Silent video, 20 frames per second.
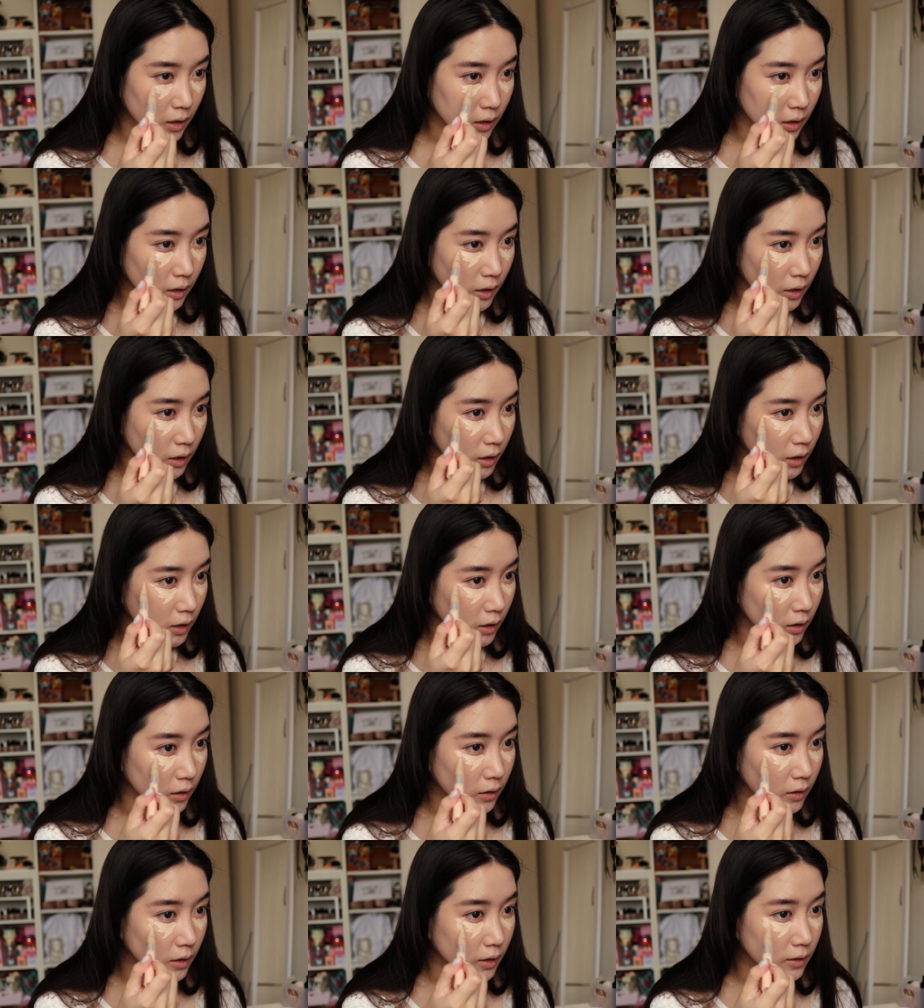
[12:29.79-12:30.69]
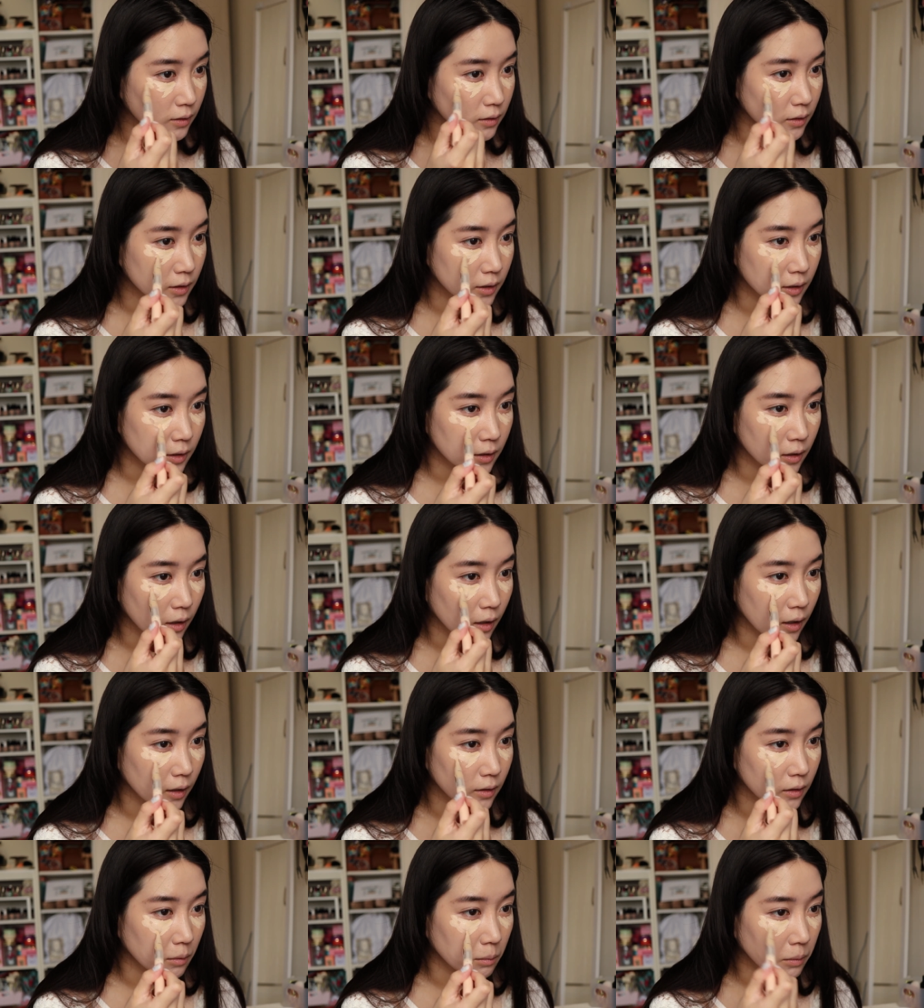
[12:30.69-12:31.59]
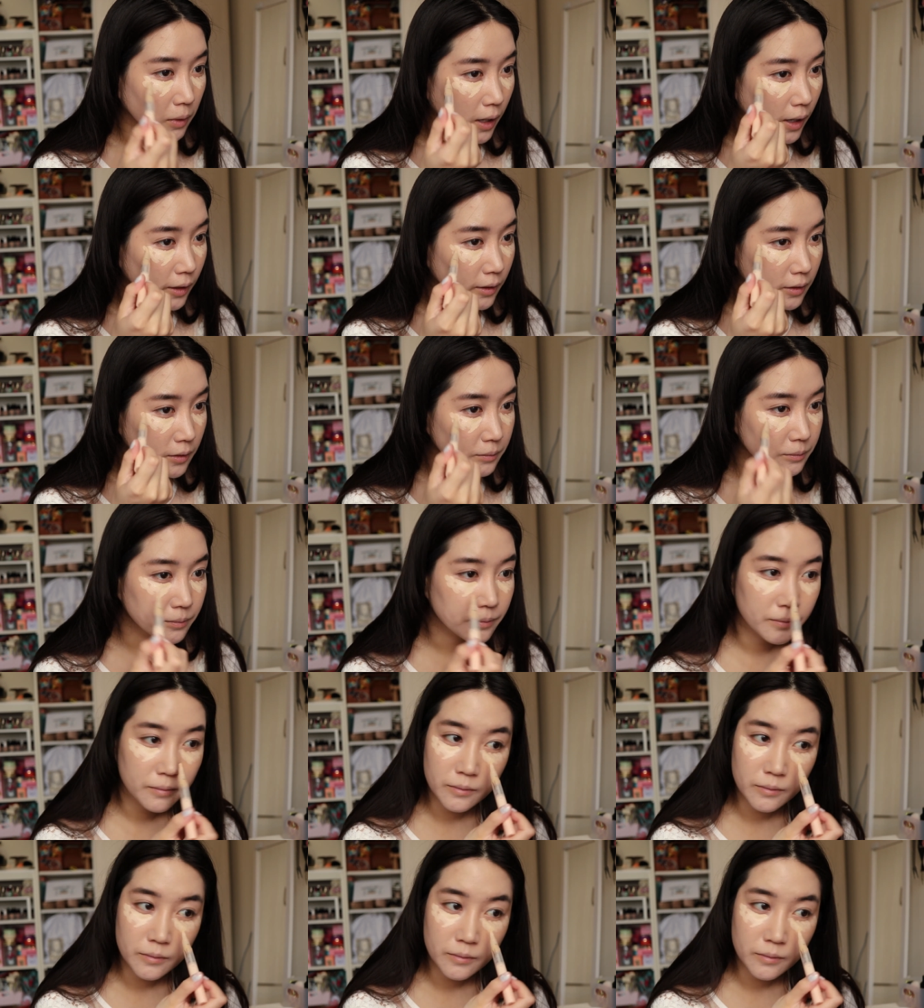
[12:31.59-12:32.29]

the concealer on the bottom